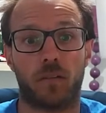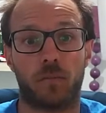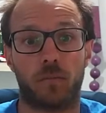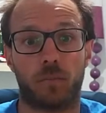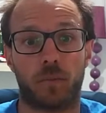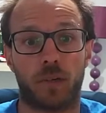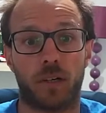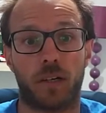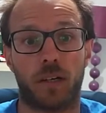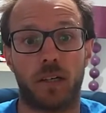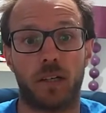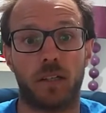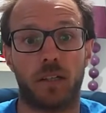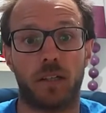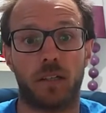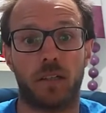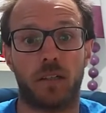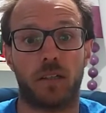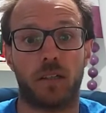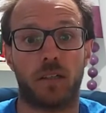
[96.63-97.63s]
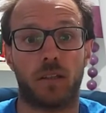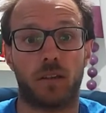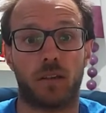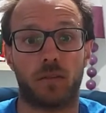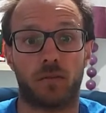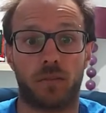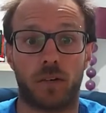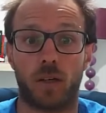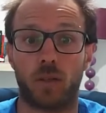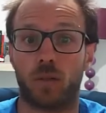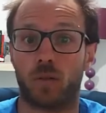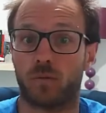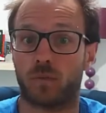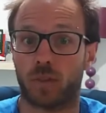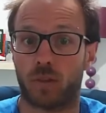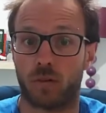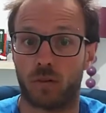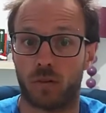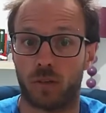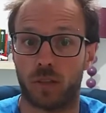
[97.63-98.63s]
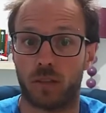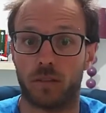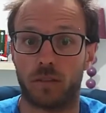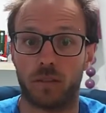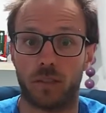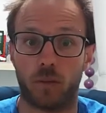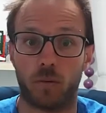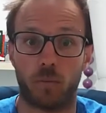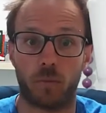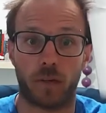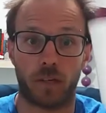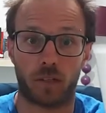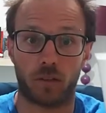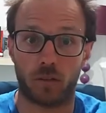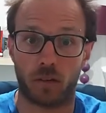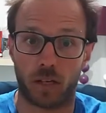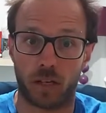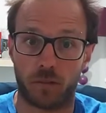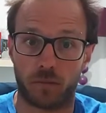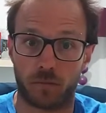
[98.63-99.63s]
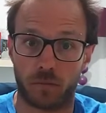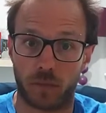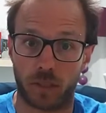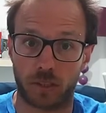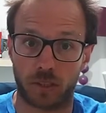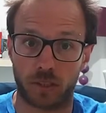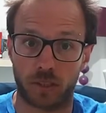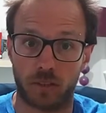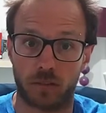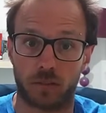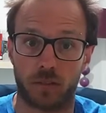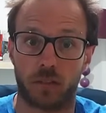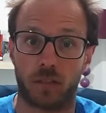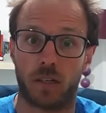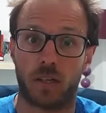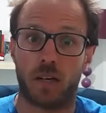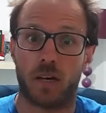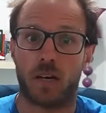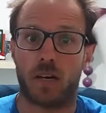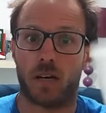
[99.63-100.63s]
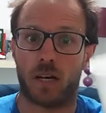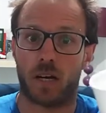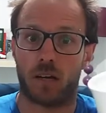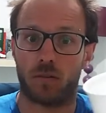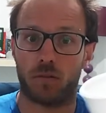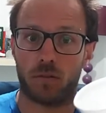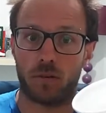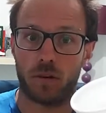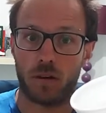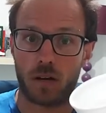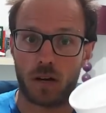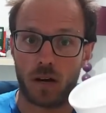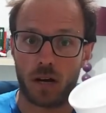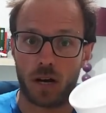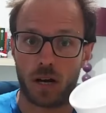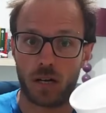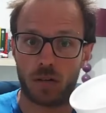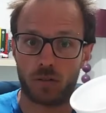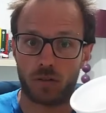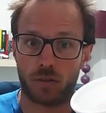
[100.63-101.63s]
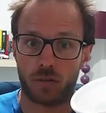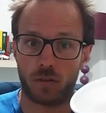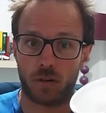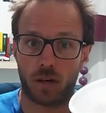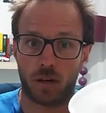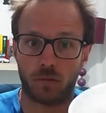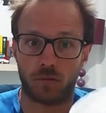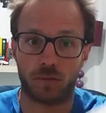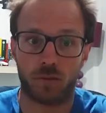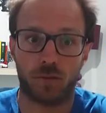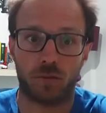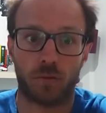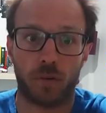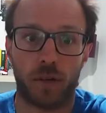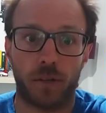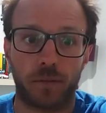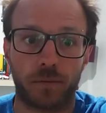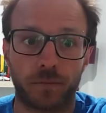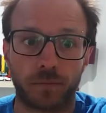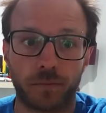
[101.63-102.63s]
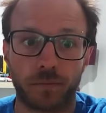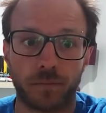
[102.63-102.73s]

by the value of the coin, it will make your life much easier. Now, I'll show you how to do it.